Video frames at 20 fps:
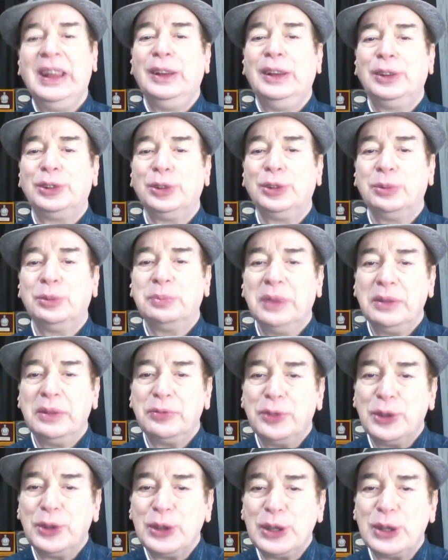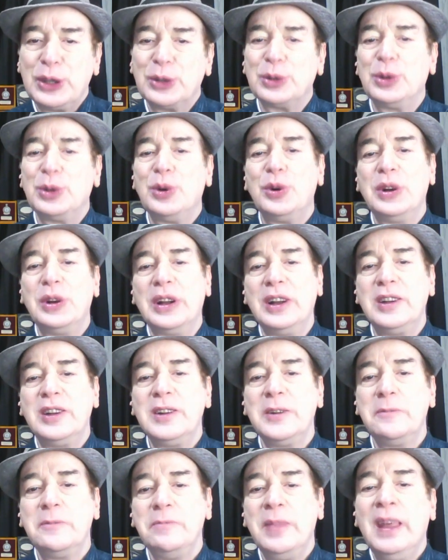So before you know it,
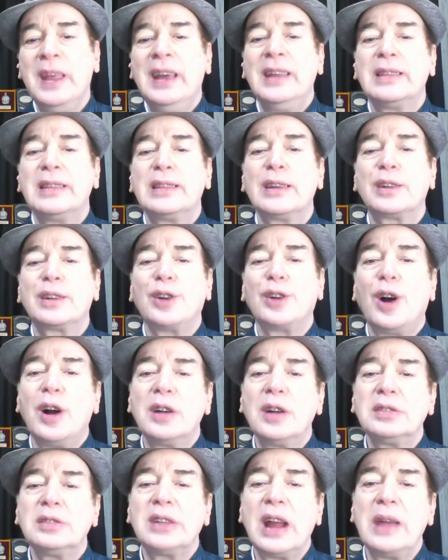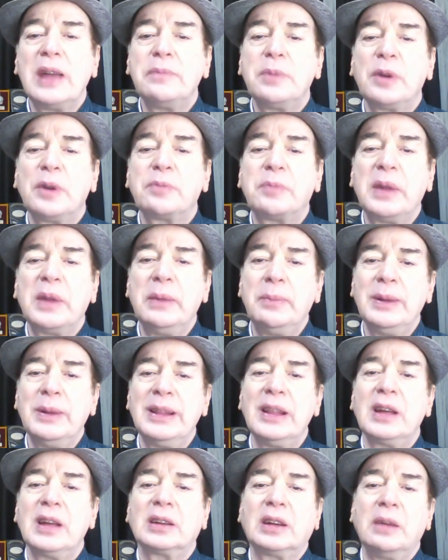the wrong type of people
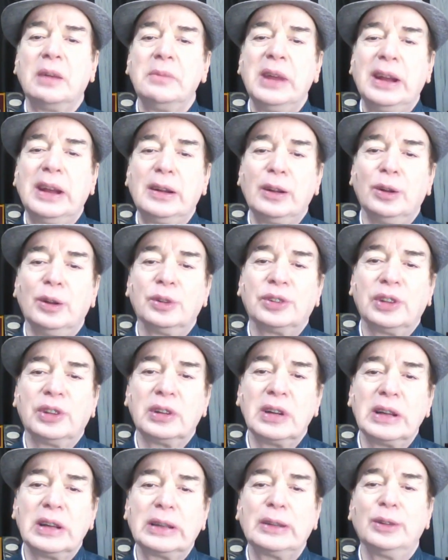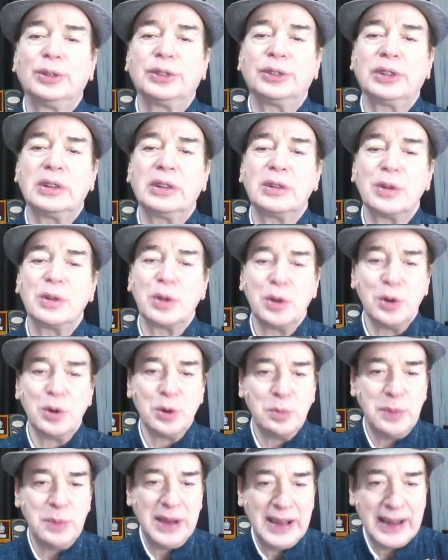are coming closer and closer to you,
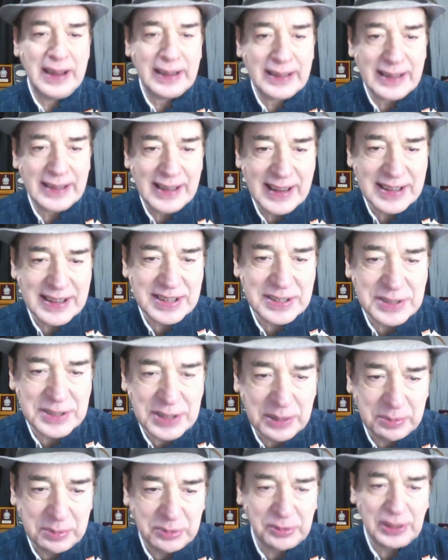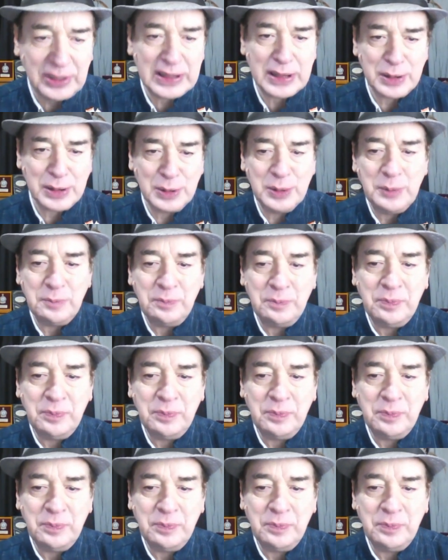building relationships with you,